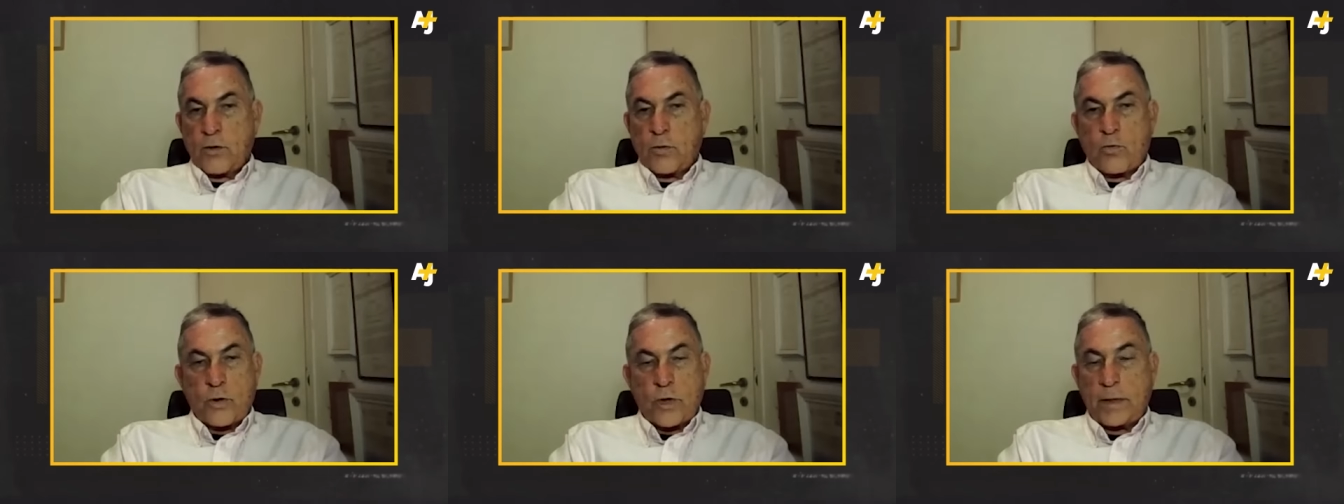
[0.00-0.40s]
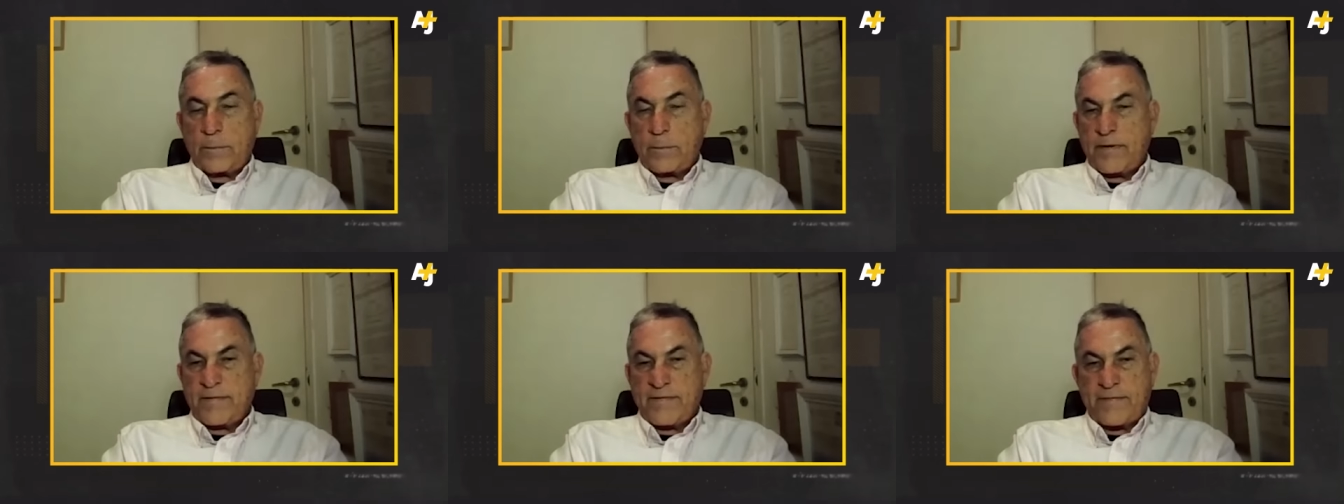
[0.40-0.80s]
who
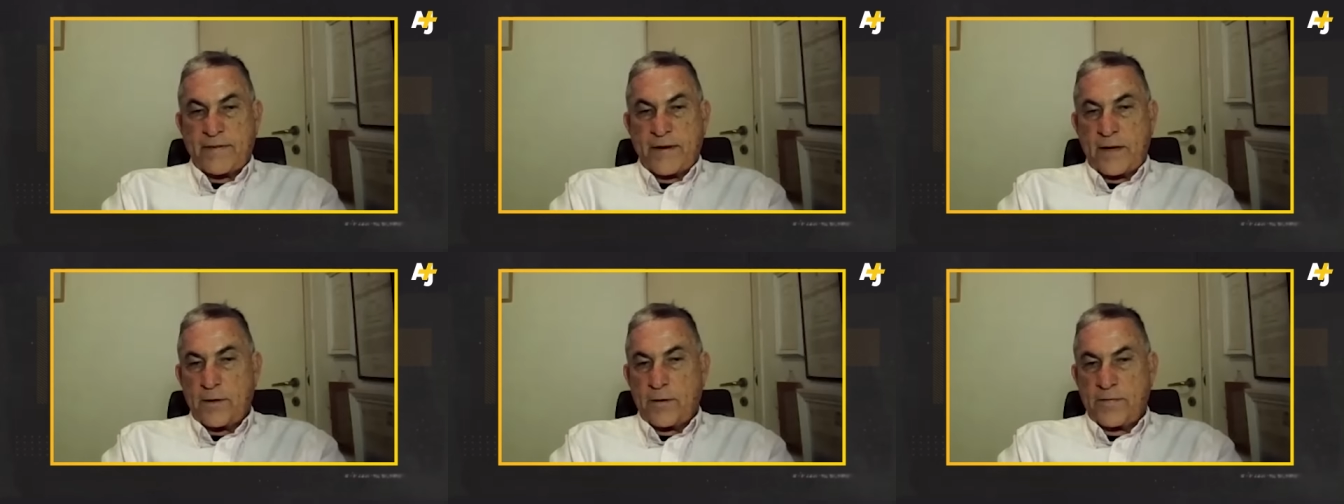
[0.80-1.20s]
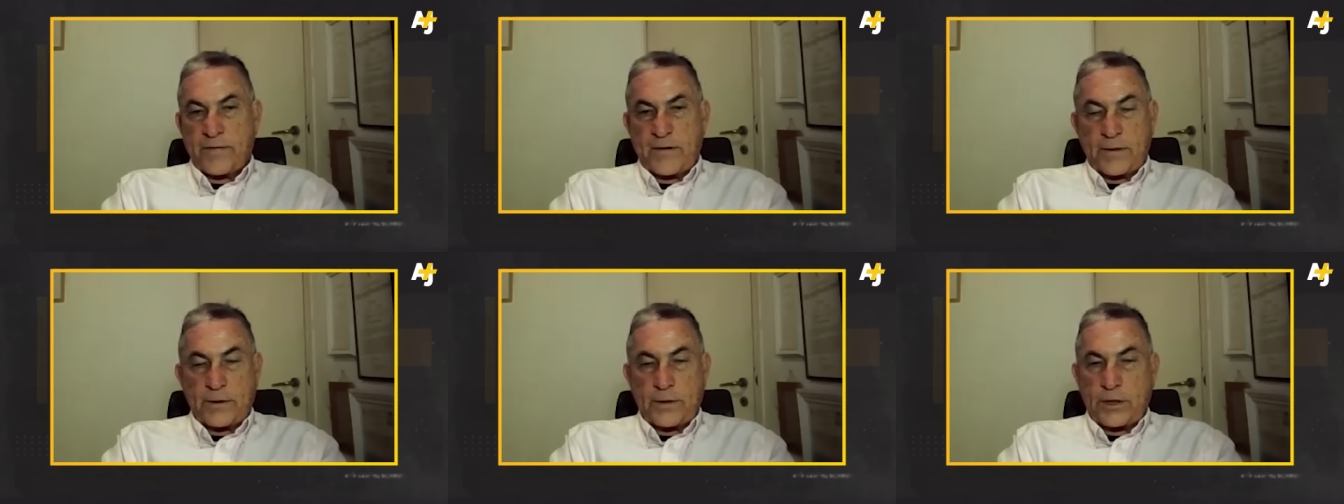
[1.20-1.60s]
can be very,
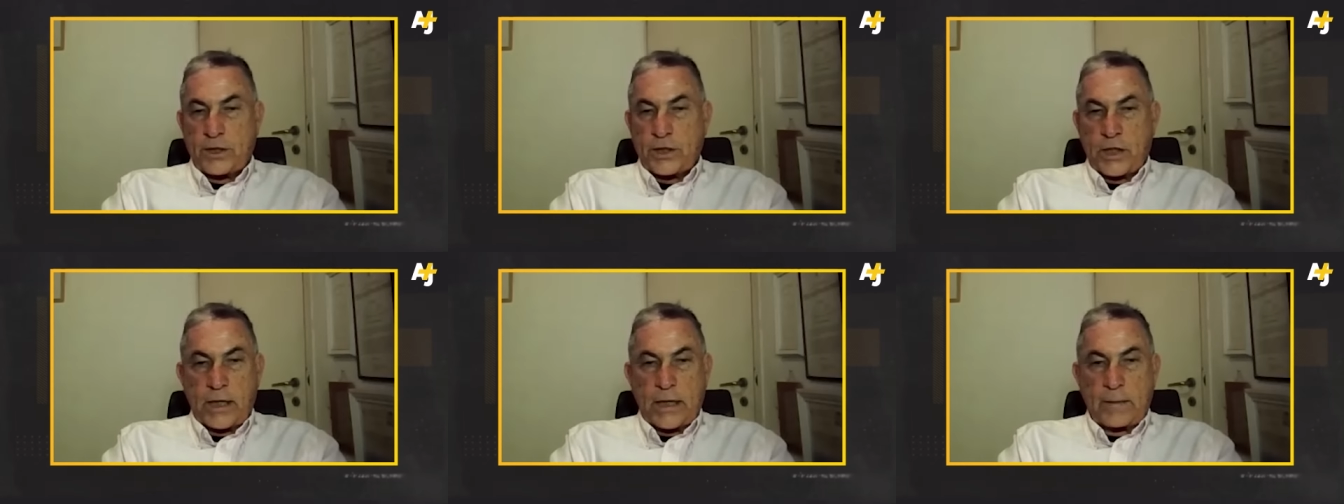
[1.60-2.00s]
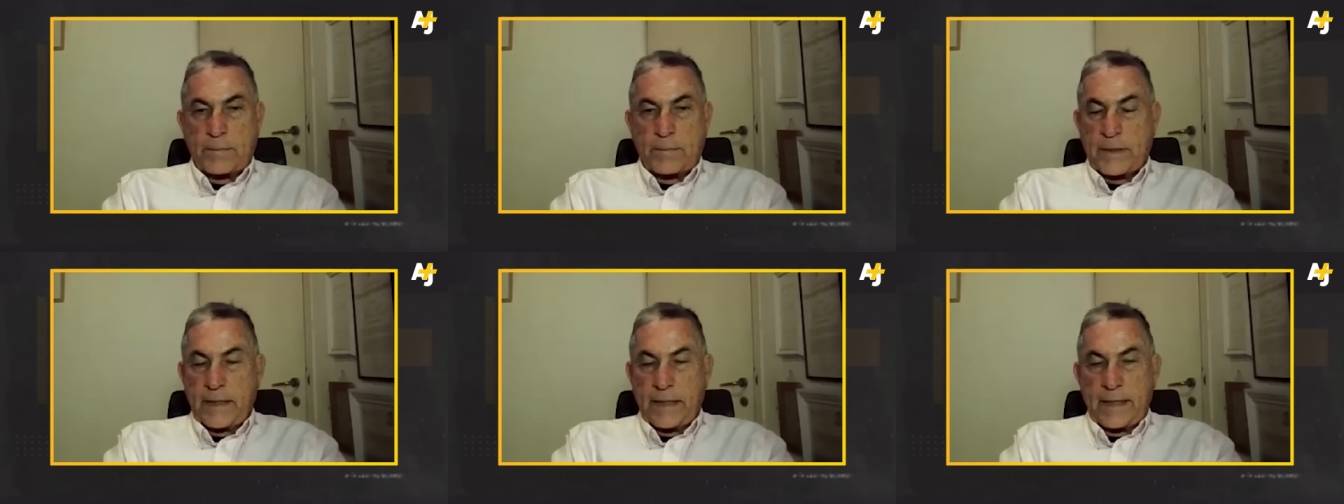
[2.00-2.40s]
very
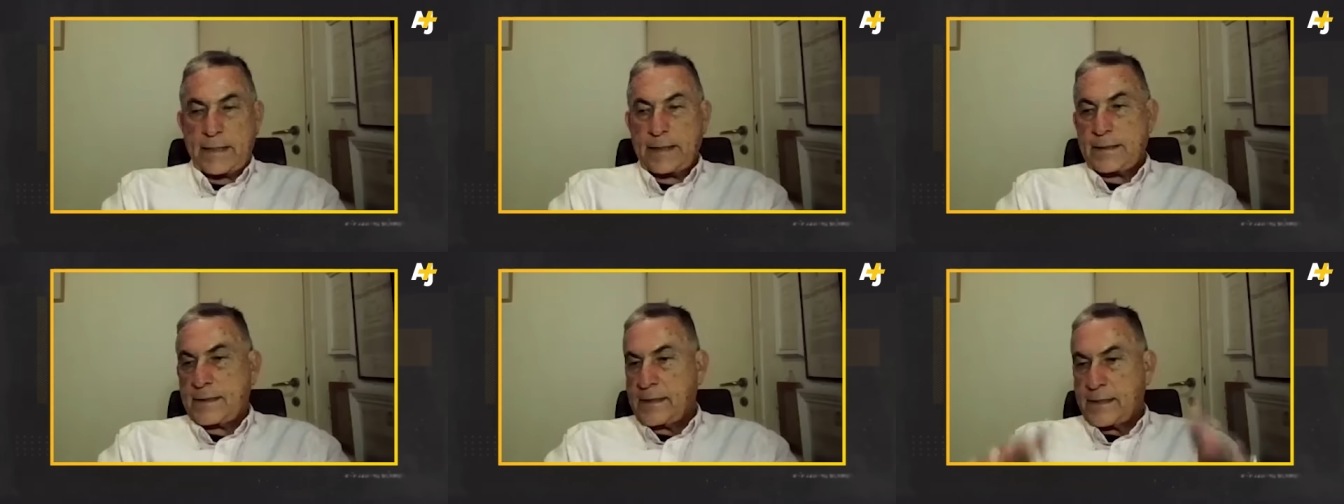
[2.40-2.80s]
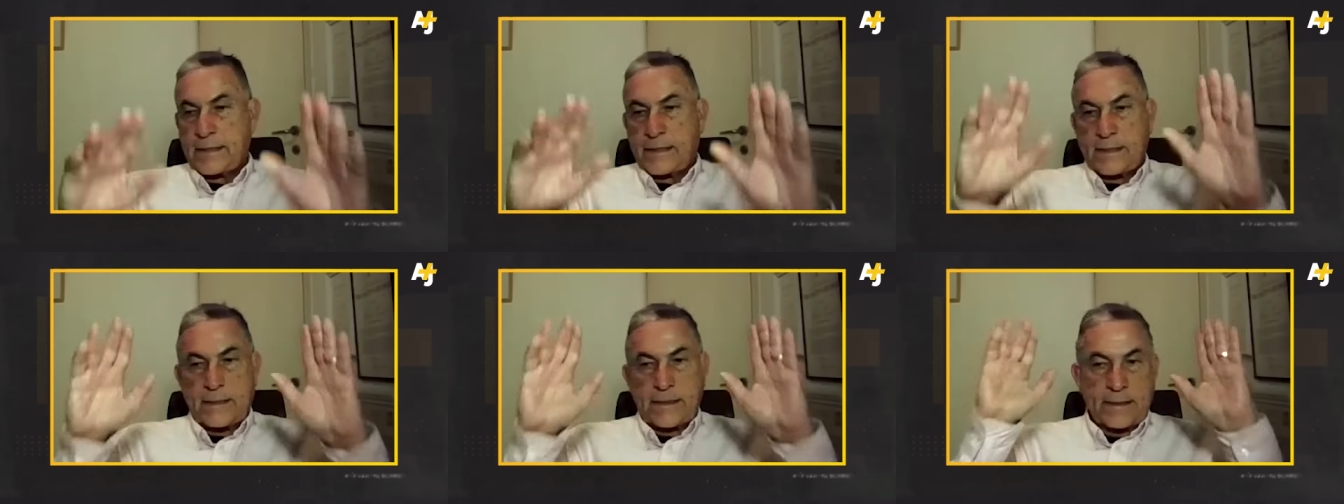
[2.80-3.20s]
sharp
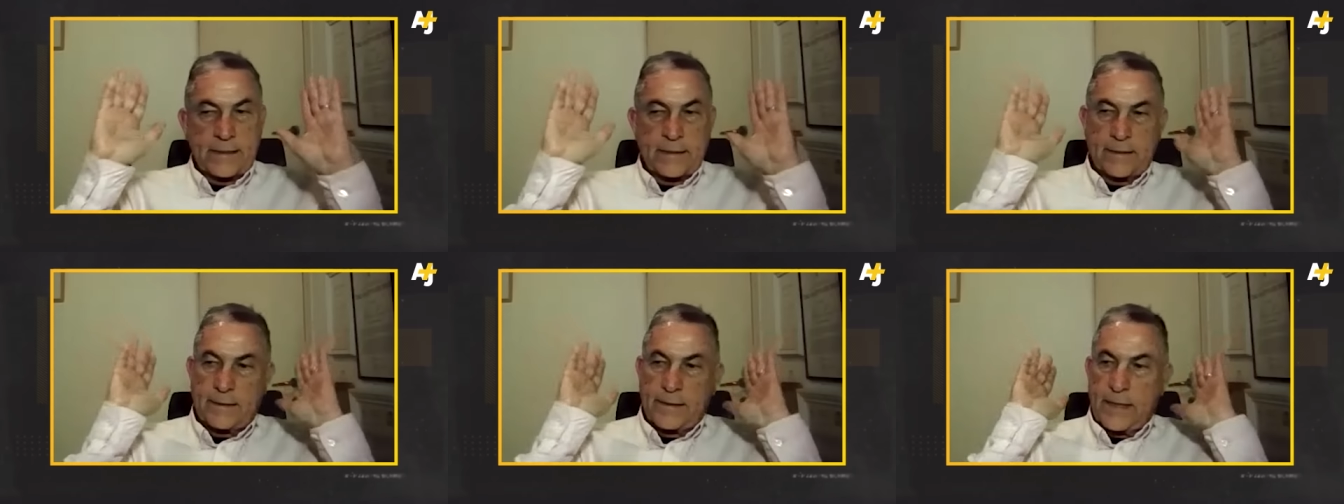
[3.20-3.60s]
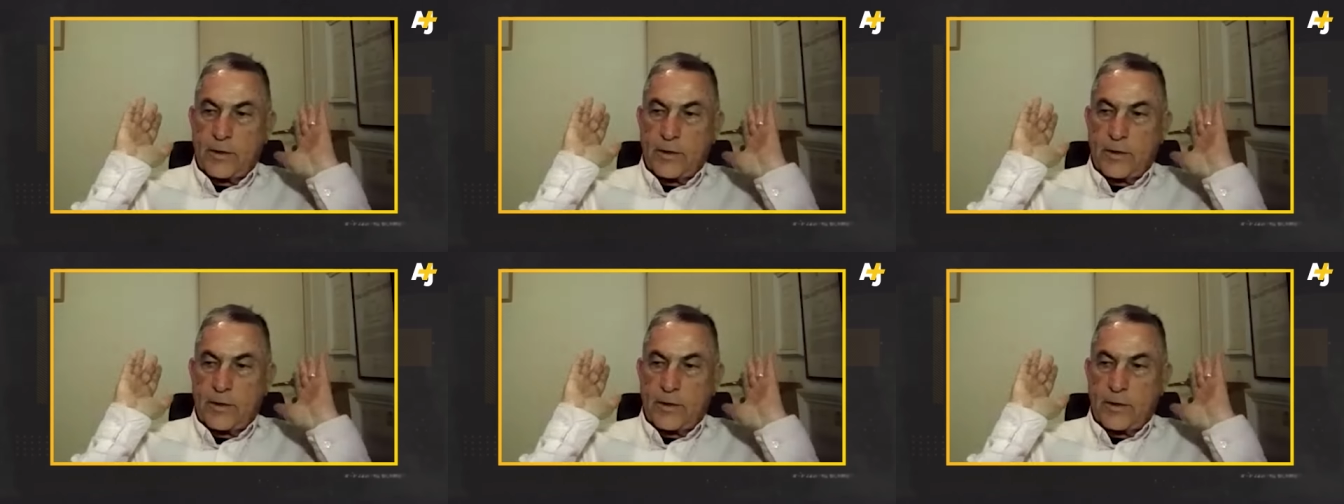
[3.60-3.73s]
against the